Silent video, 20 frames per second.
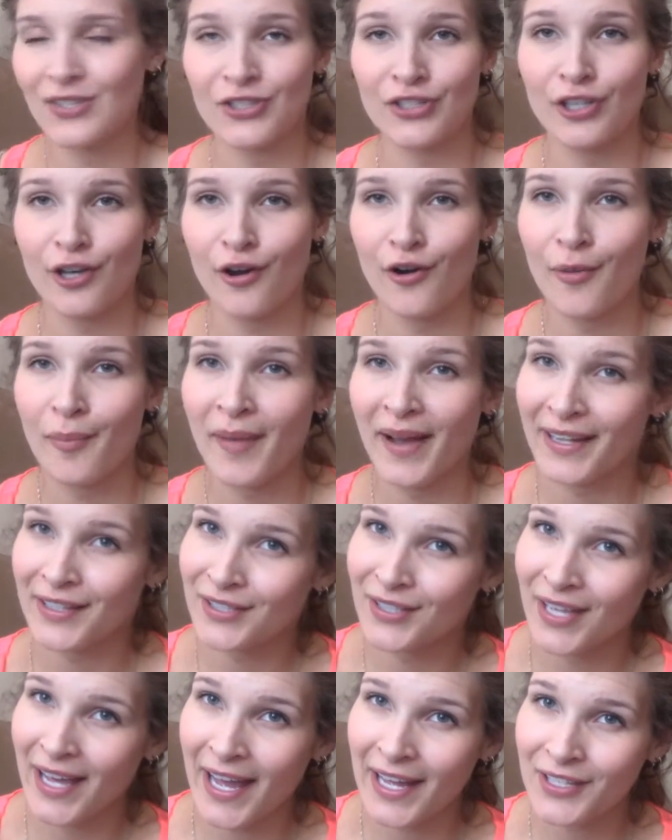So my
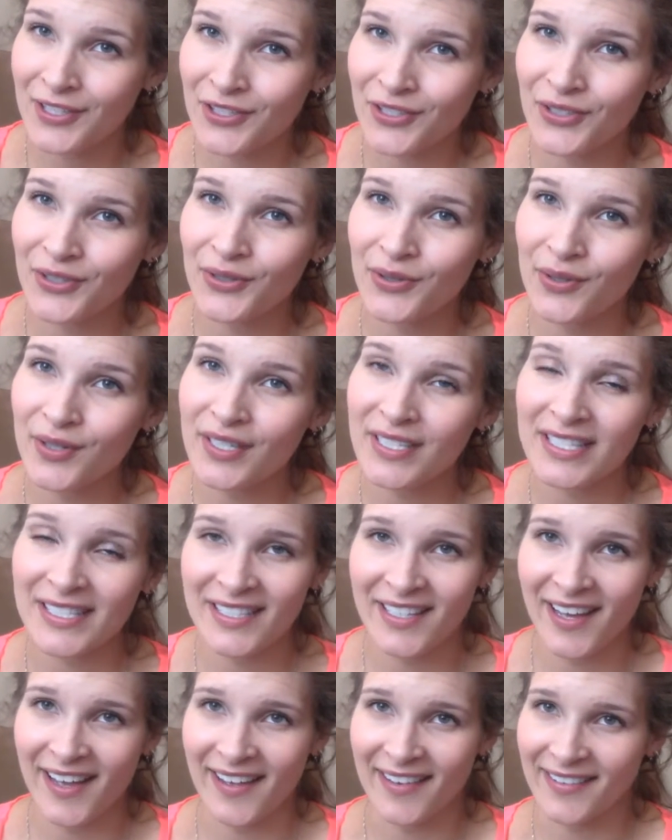tattoo
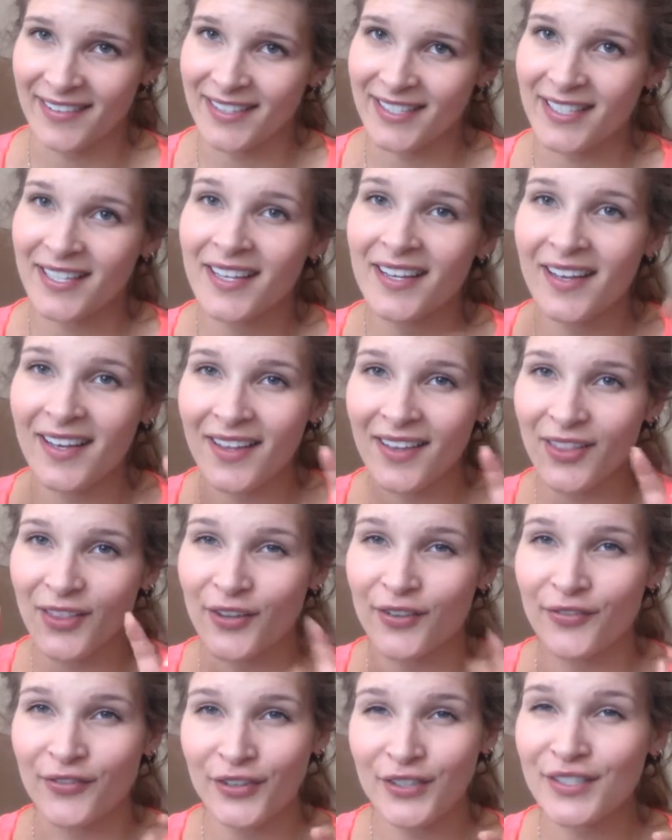says,
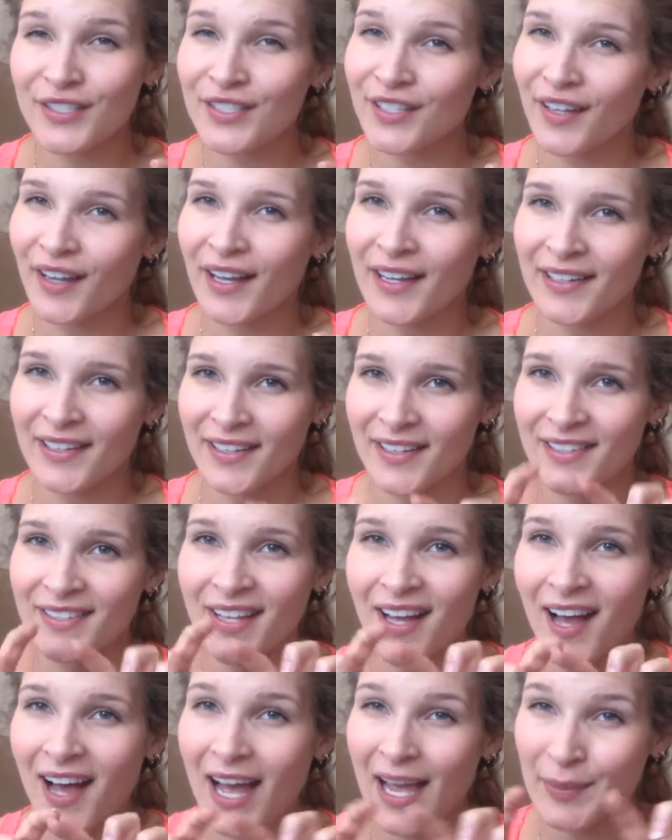the first line is,
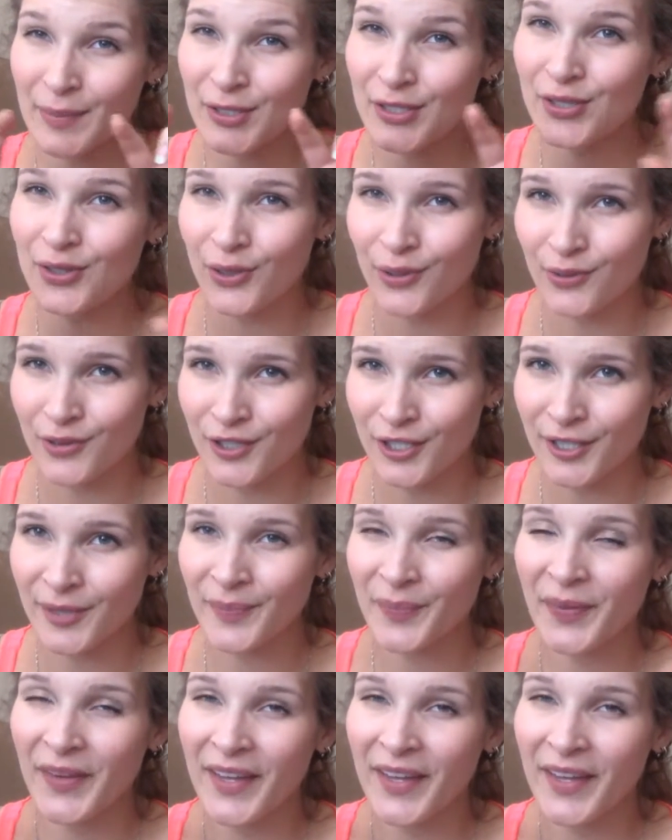I'm a soldier,